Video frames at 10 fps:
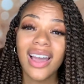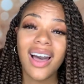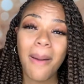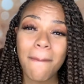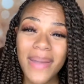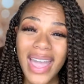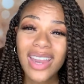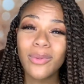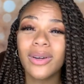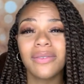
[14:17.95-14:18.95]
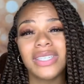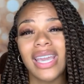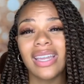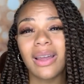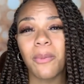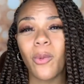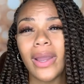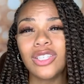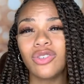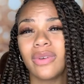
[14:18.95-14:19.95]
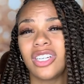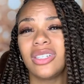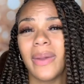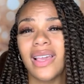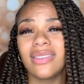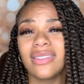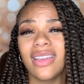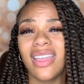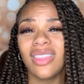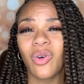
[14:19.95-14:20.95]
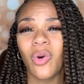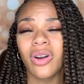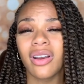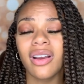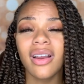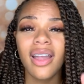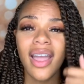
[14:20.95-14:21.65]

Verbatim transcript: A bed would have taken up way too much space in the corner.